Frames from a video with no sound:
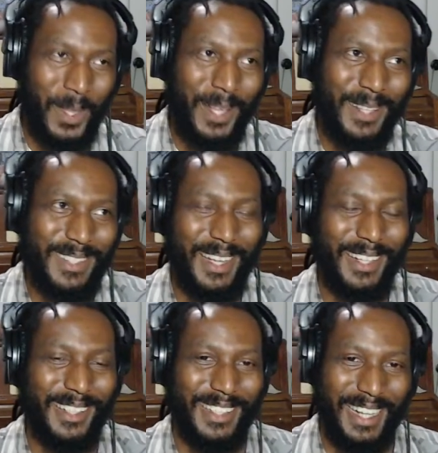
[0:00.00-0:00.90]

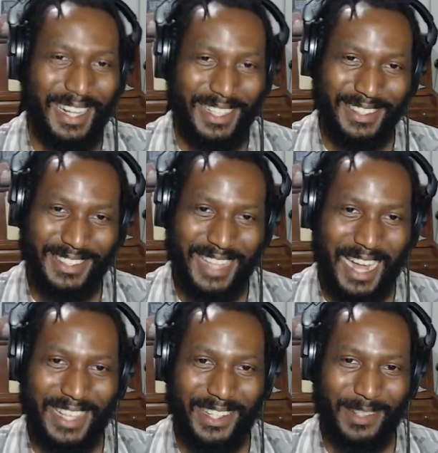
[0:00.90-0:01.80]
So
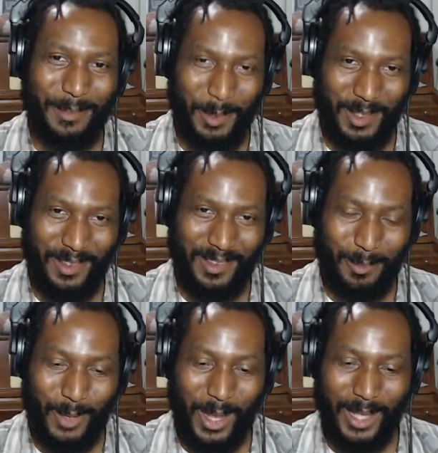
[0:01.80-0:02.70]
Tyler
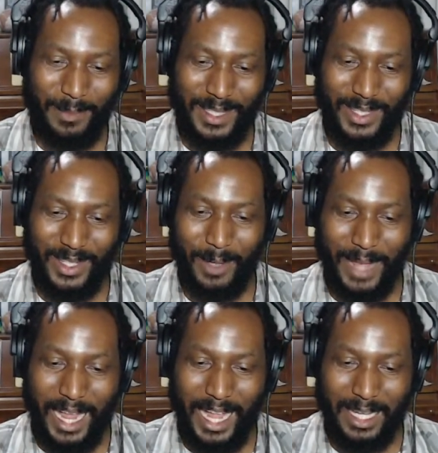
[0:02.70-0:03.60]
brought up this term
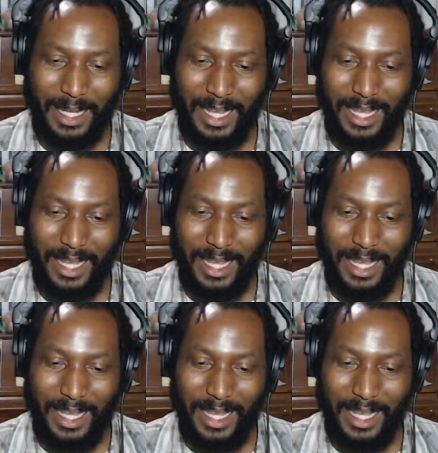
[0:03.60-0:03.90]
animism,